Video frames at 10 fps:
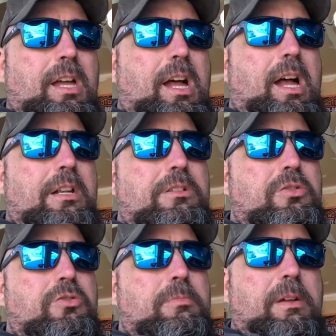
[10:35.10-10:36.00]

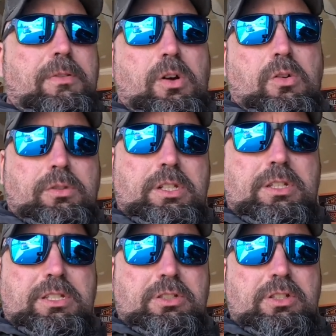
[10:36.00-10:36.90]
onto my phone and
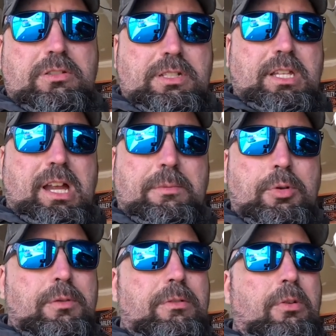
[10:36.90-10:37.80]
still use the
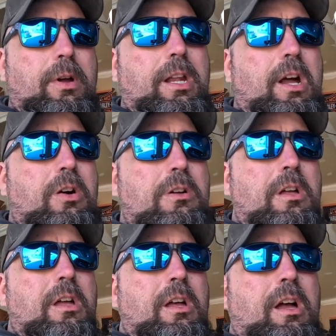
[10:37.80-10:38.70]
iMovie for right now.
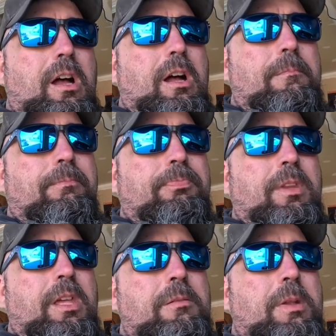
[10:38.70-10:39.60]

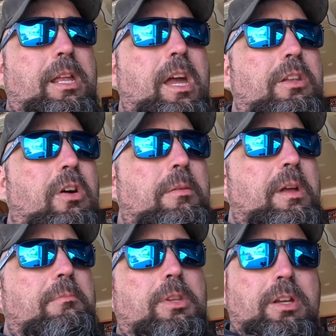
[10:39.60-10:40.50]
But again, no, I
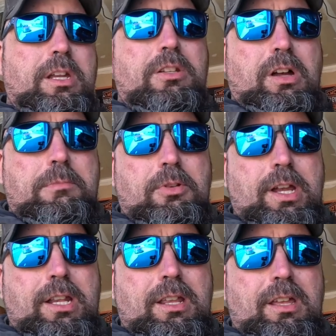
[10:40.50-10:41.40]
am looking to
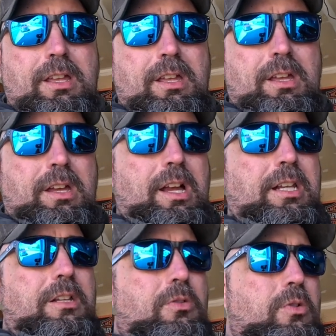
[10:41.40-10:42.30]
upgrade. I
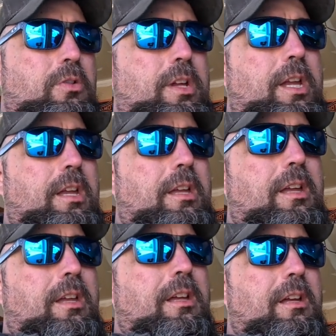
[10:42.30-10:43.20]
did order a
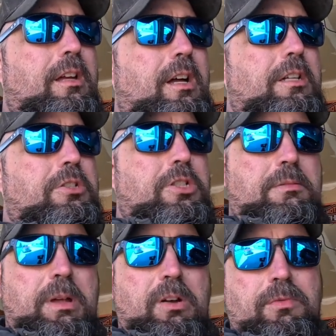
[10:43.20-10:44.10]

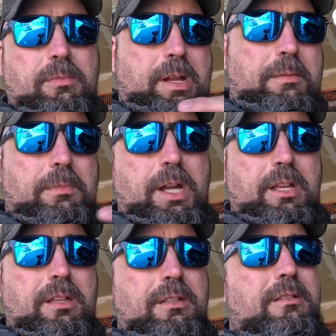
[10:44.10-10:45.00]
chin mount for my
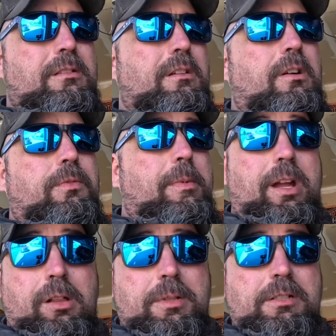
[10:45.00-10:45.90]
bike, or for my
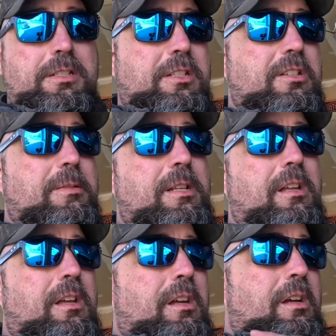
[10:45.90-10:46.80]
helmet, excuse me,
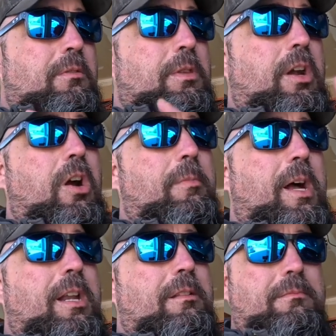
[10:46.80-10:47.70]
with an arm
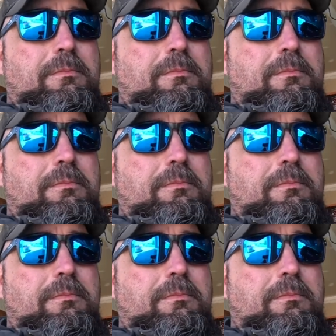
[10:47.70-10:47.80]
on it.